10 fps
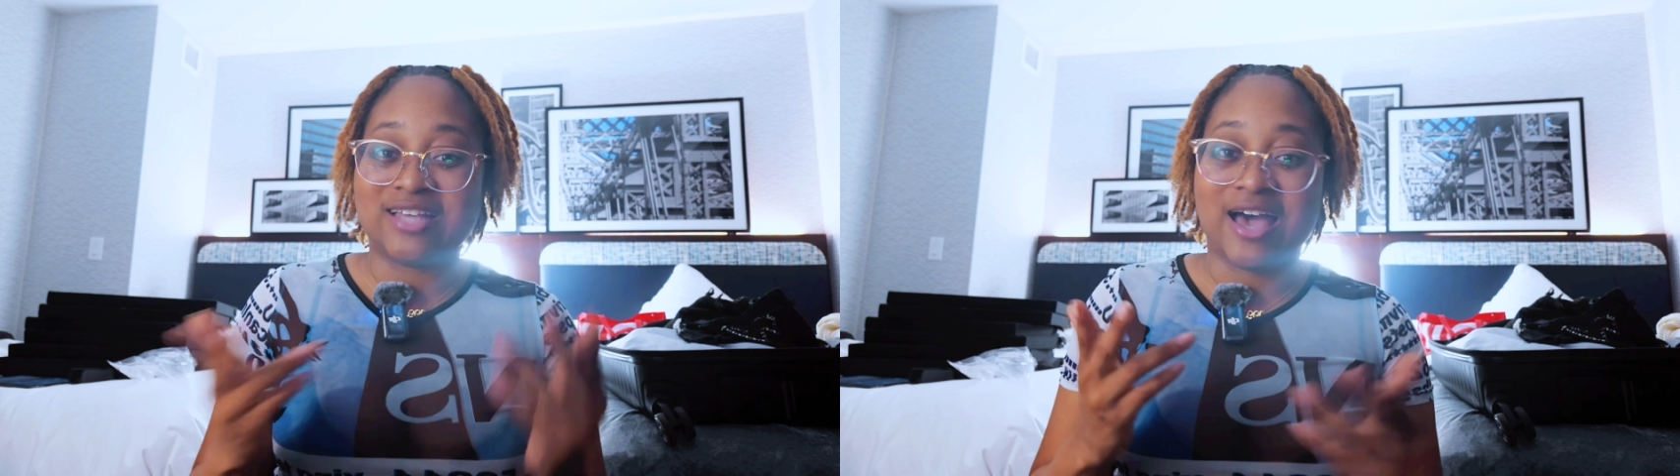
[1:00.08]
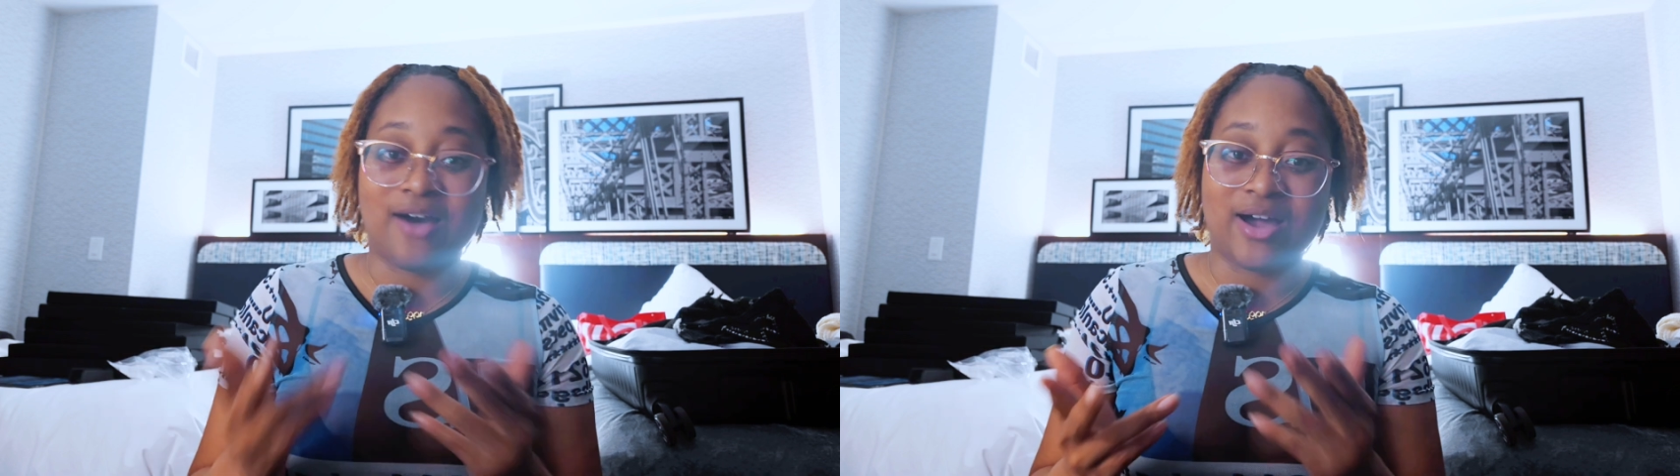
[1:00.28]

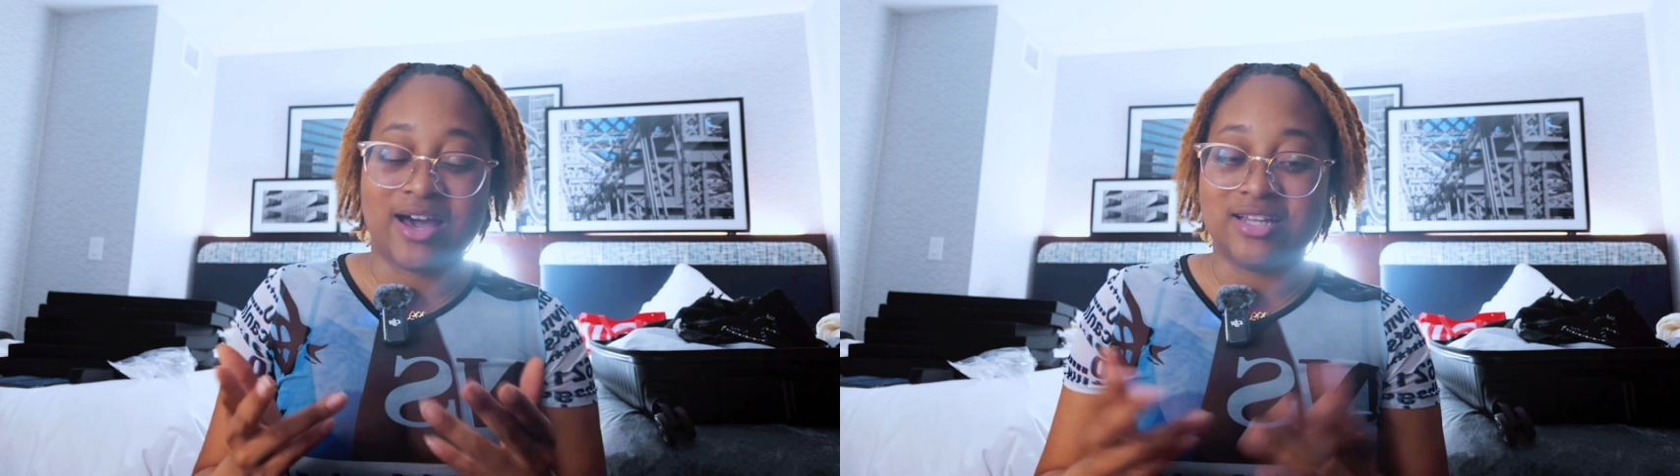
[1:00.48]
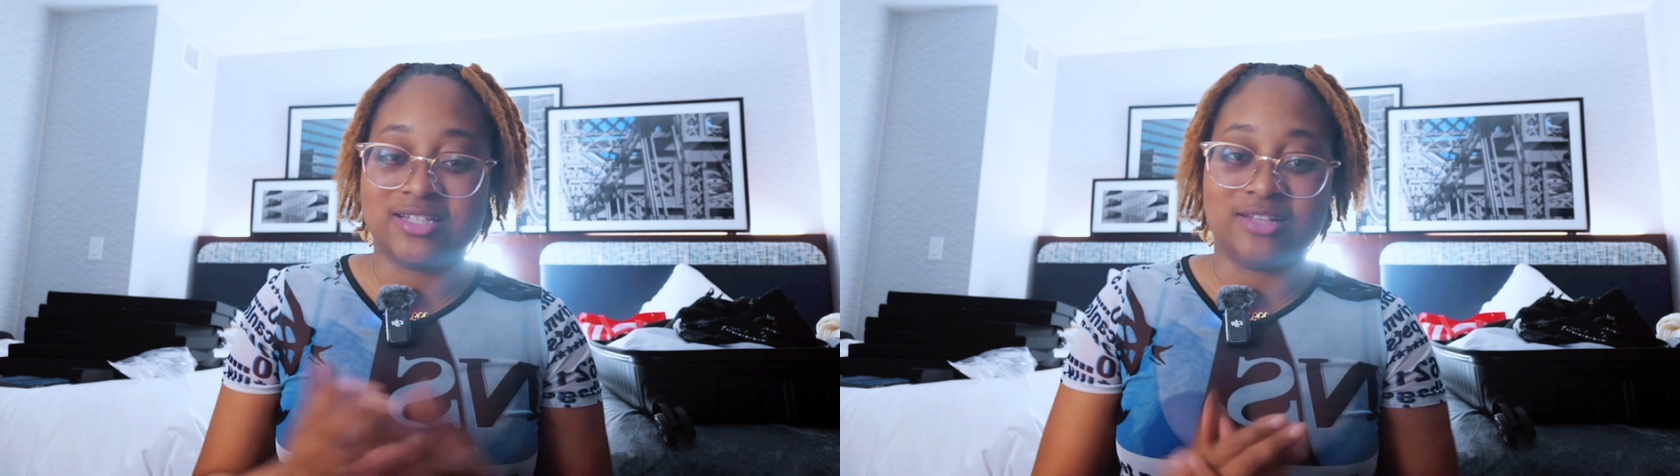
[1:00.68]
how I
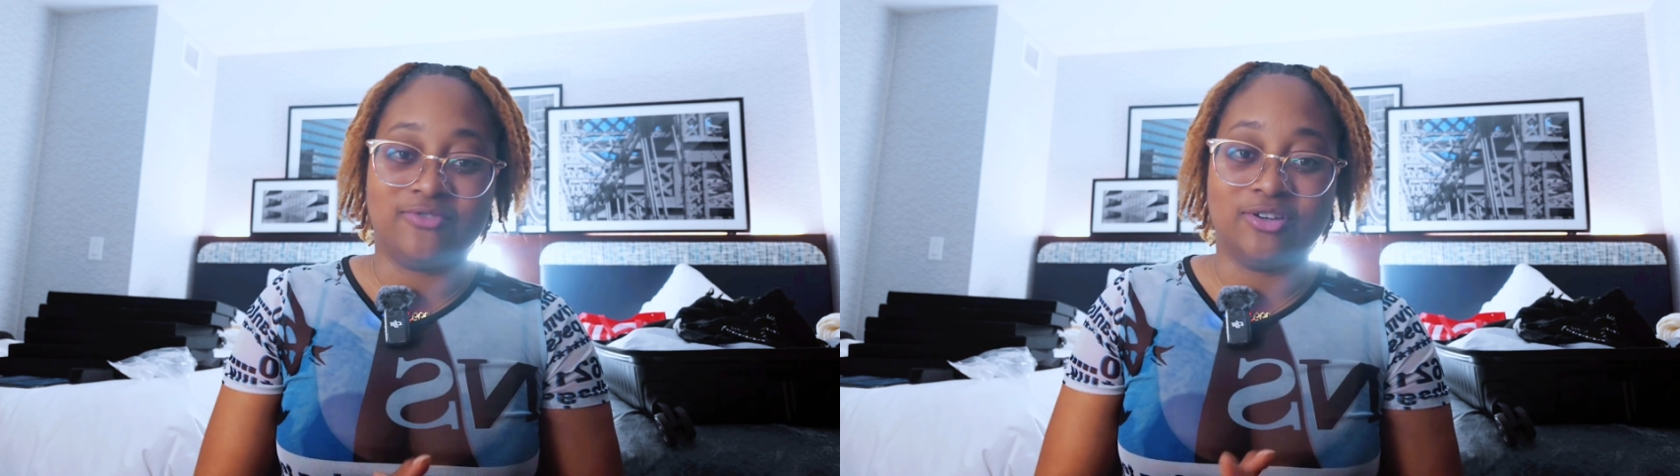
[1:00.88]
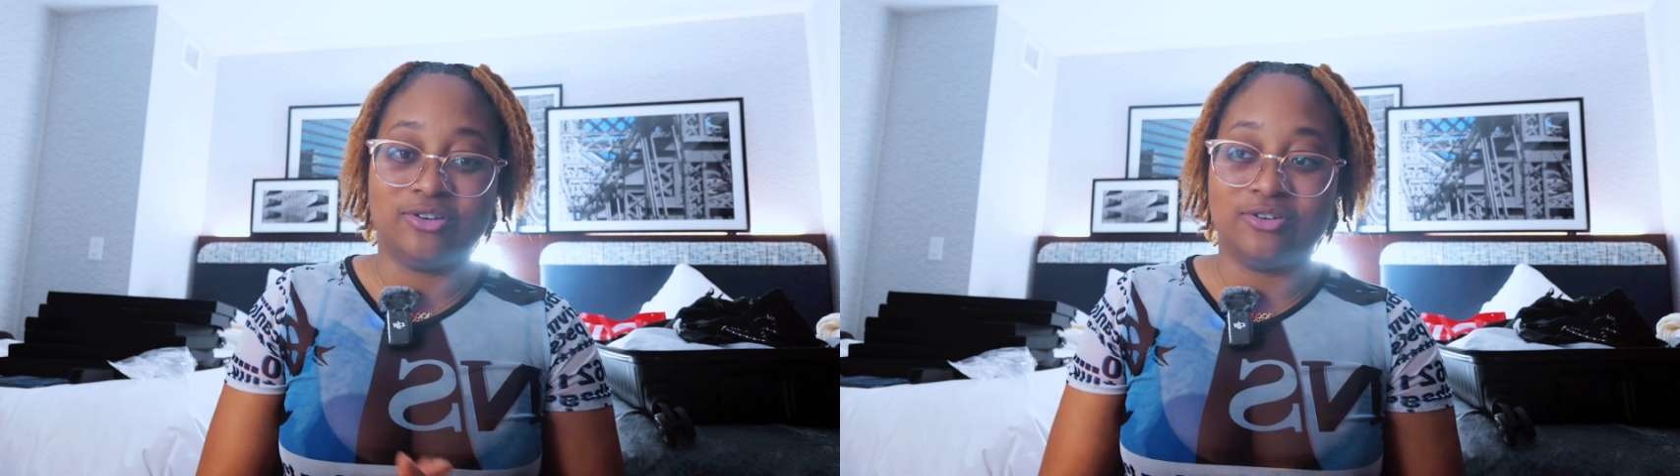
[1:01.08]
got into the
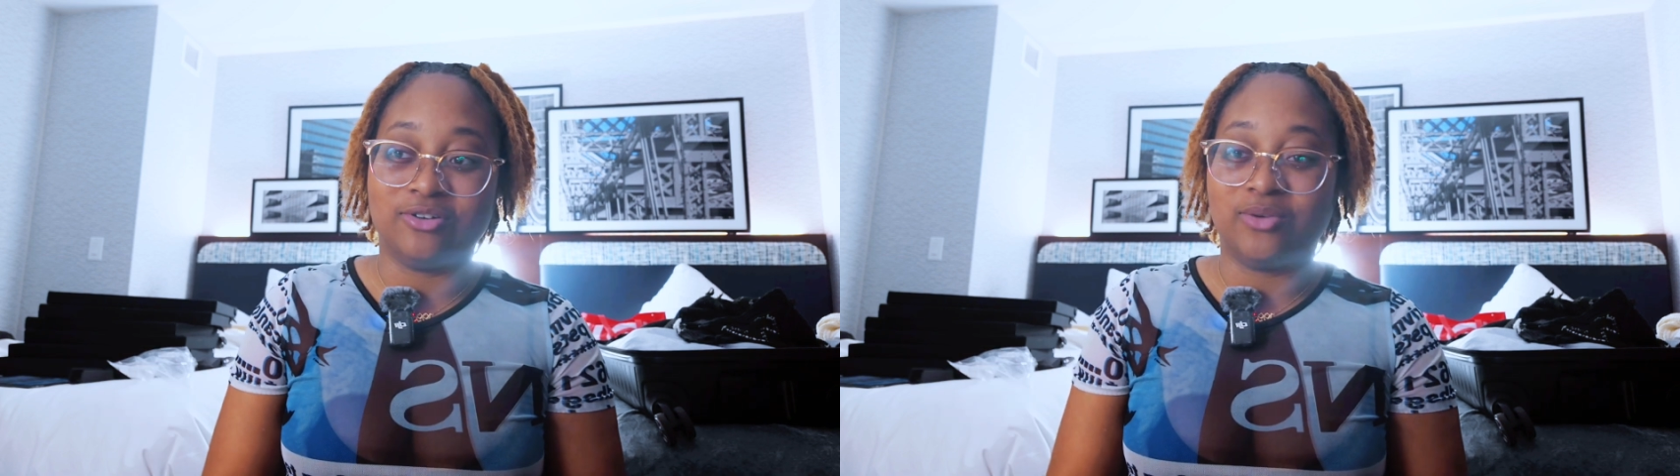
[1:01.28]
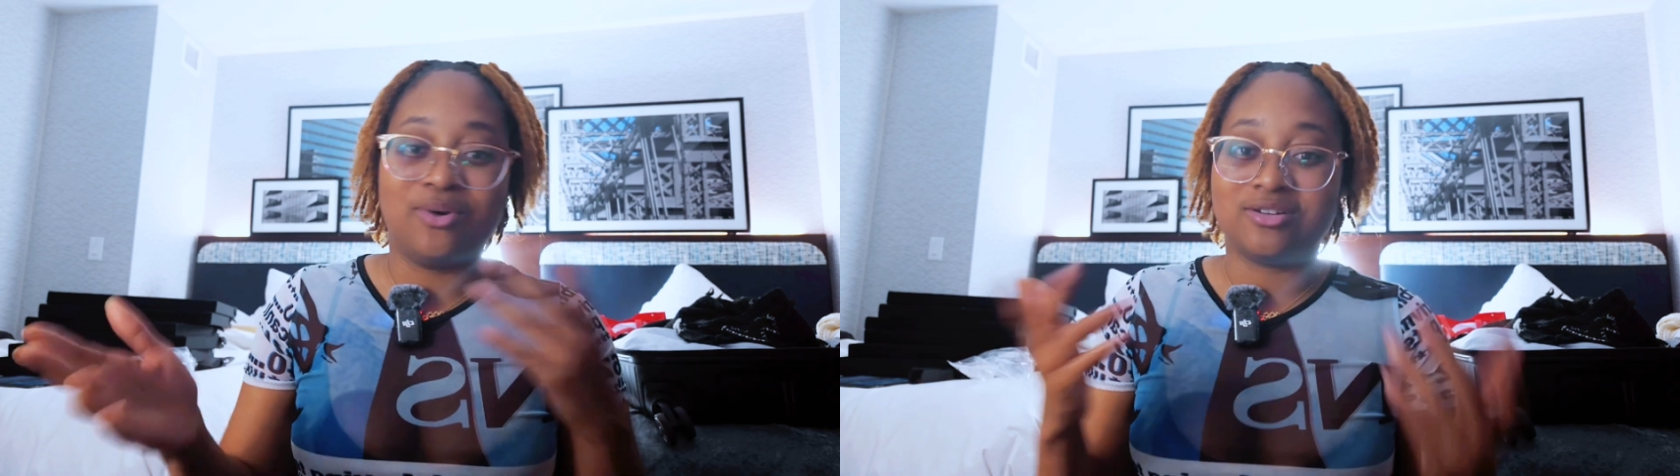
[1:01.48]
field
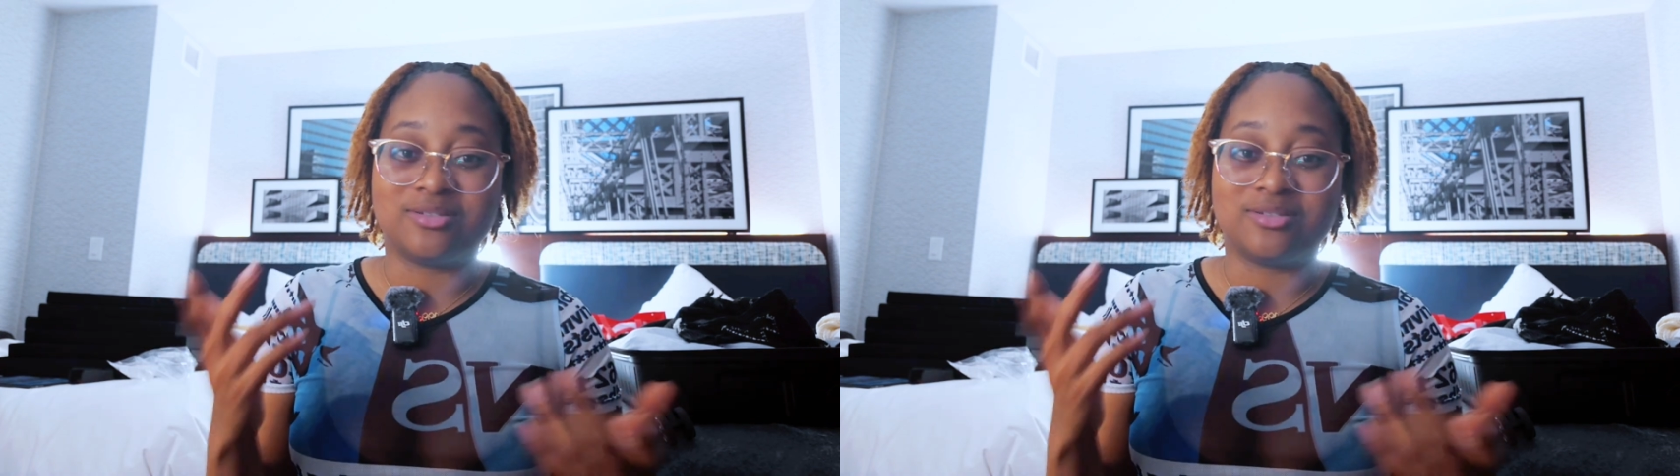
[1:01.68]
and what are